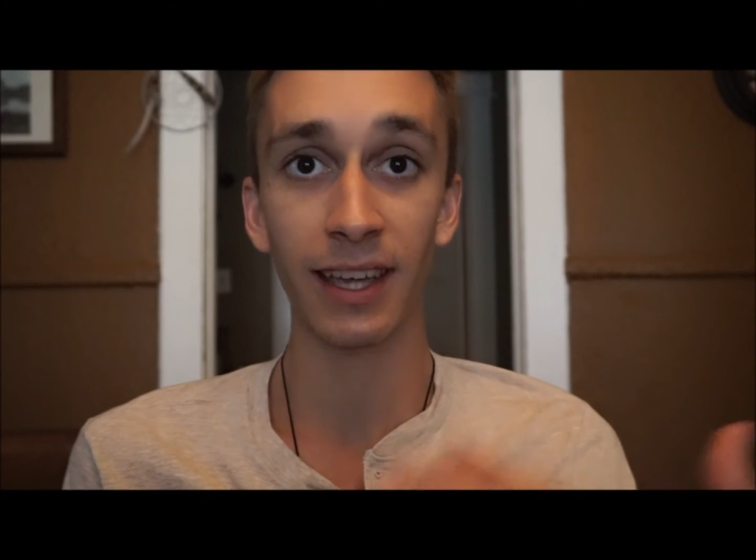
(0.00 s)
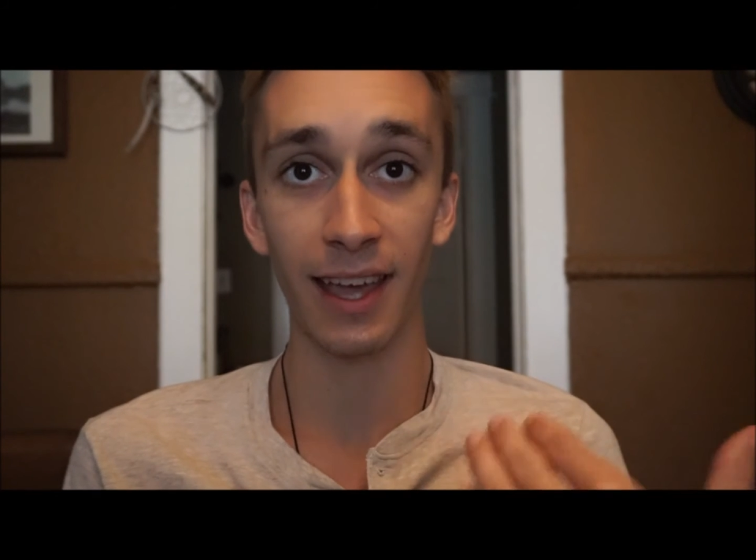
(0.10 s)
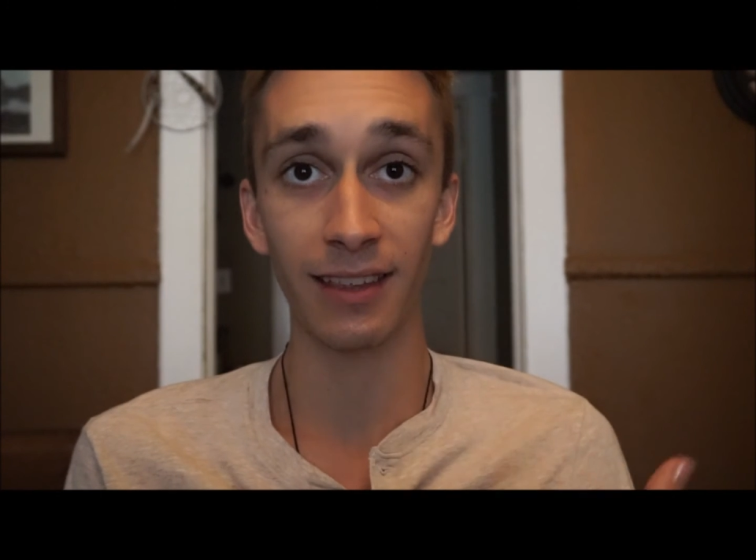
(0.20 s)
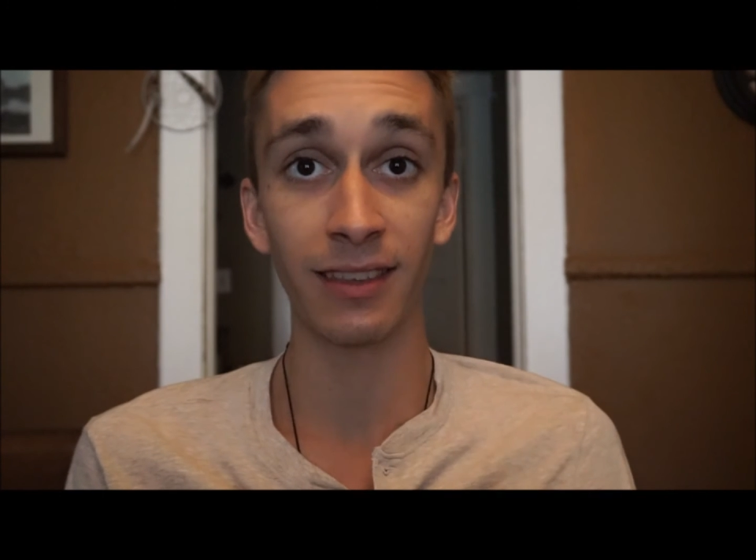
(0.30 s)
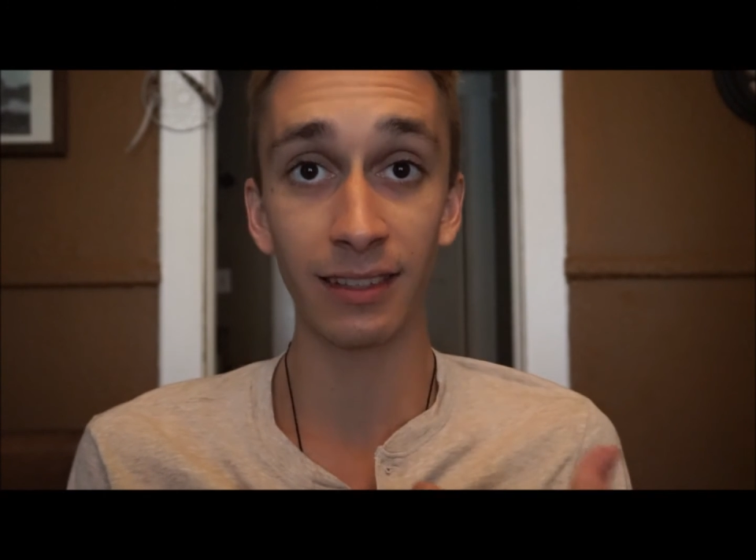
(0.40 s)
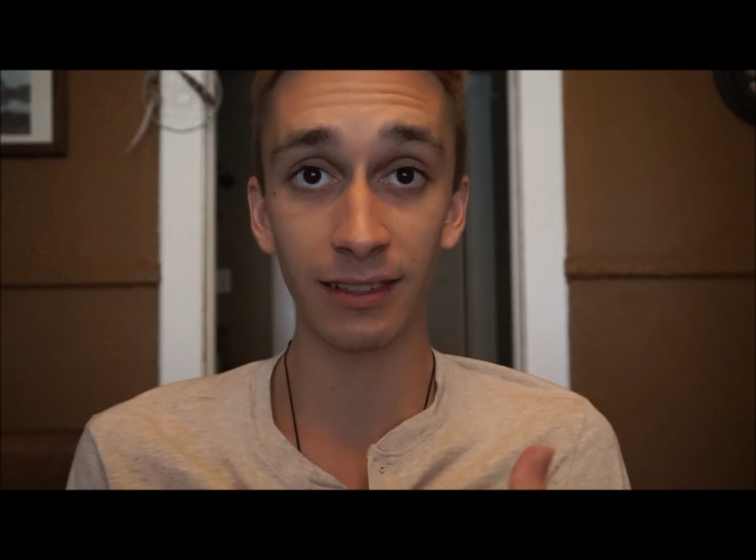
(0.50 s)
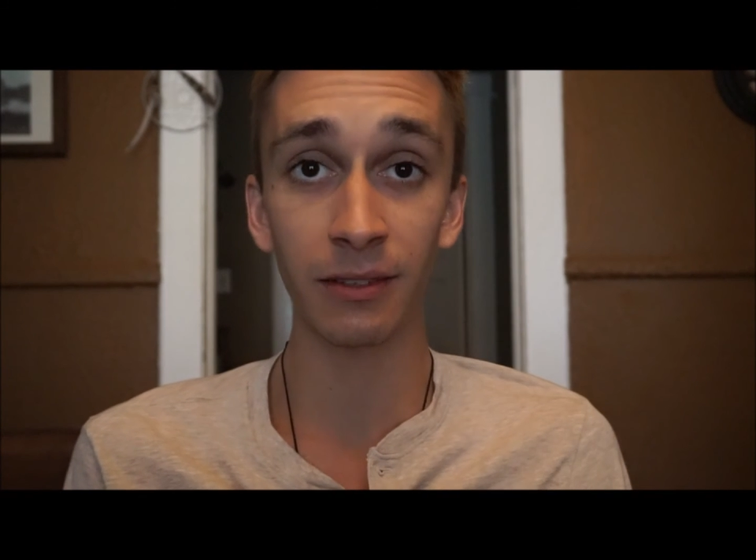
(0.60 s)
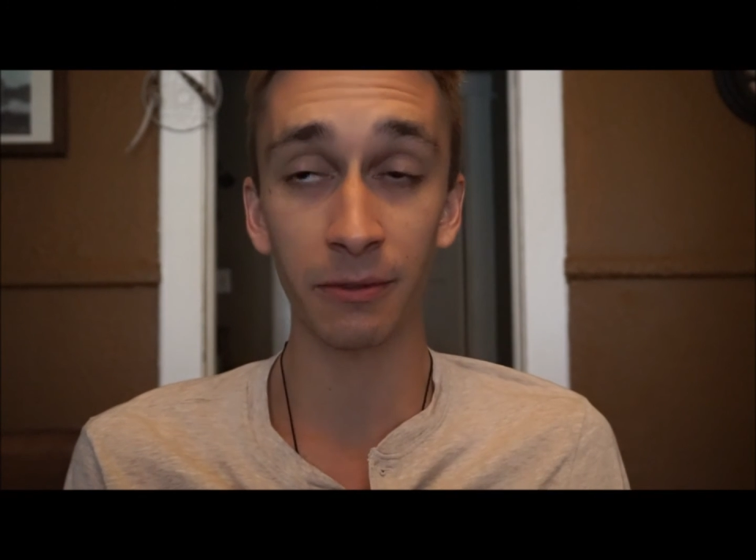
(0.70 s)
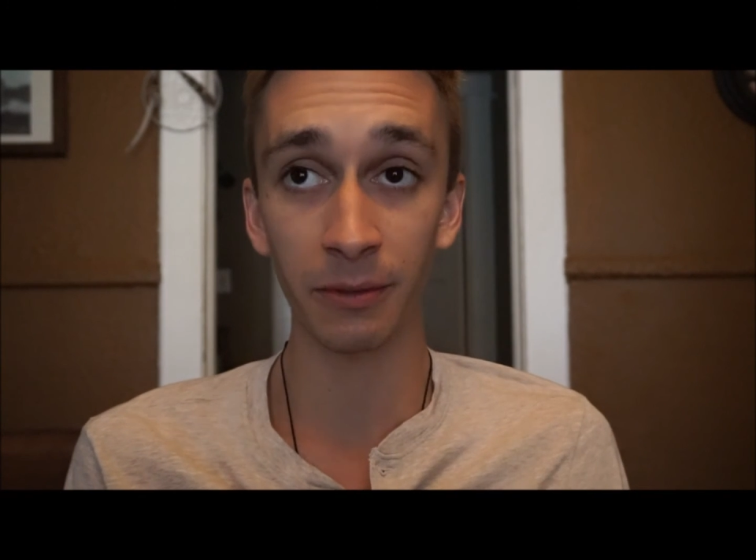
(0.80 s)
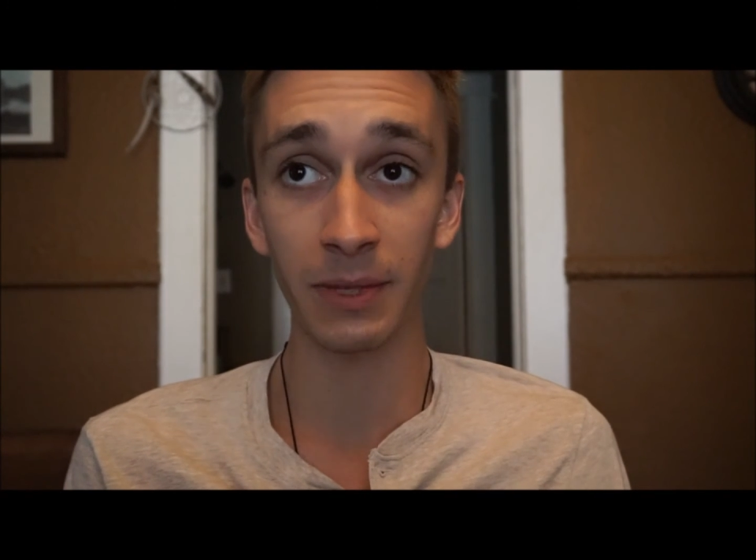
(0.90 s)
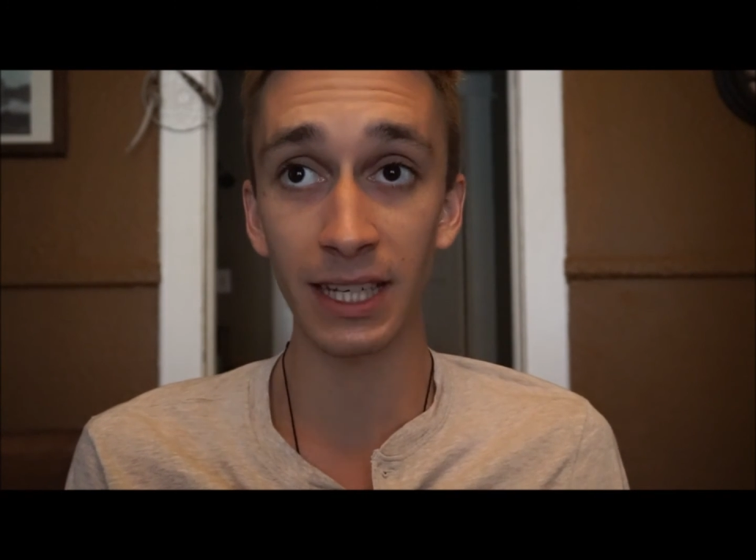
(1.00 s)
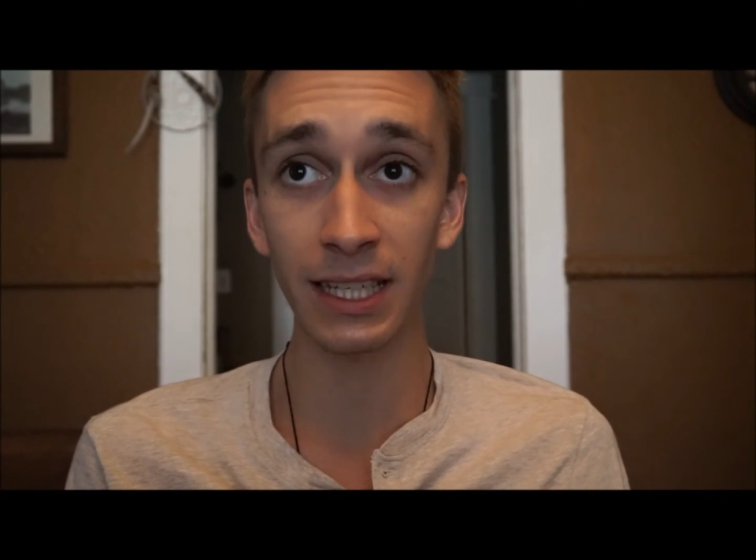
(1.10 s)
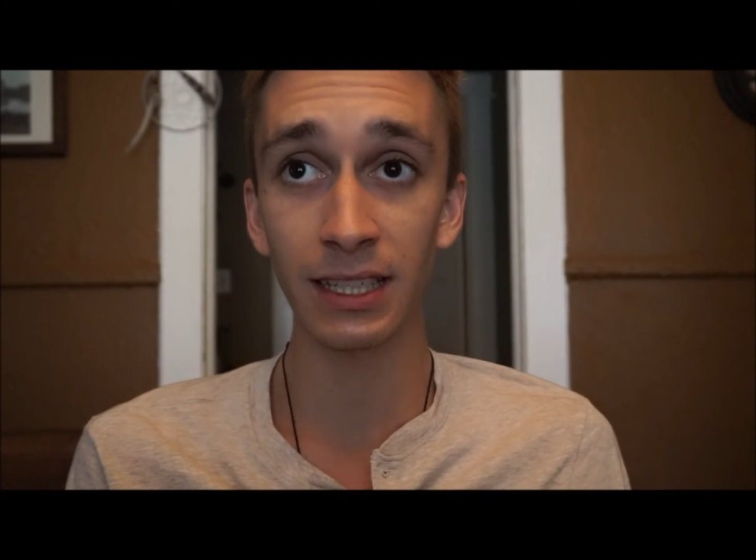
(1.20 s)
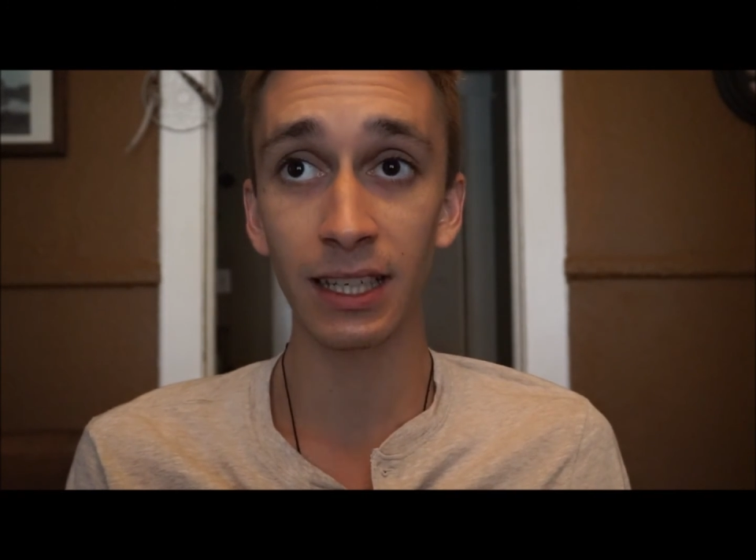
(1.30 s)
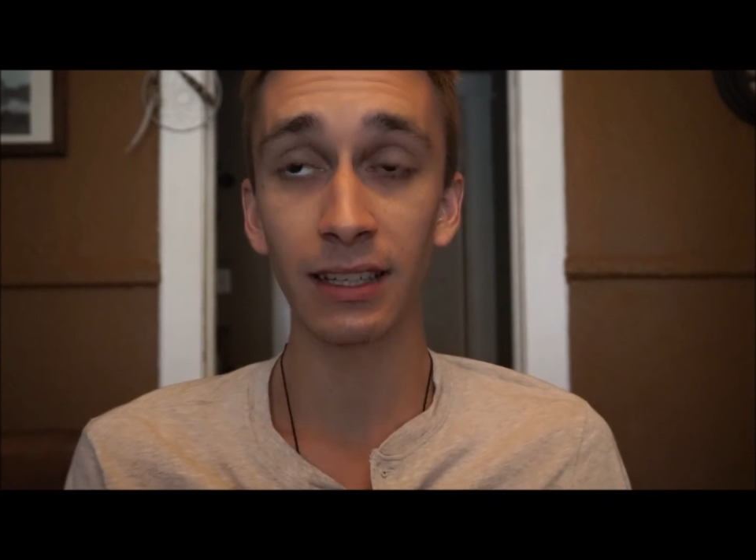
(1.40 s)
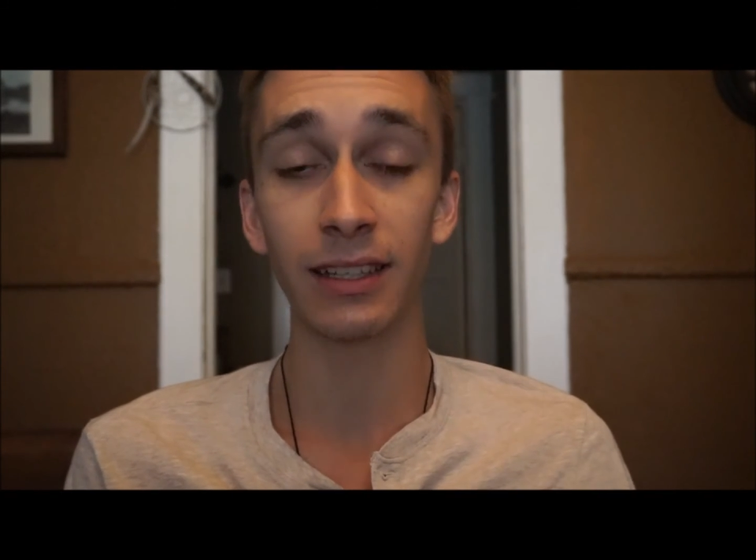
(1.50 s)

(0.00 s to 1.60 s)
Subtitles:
hey, this is for me,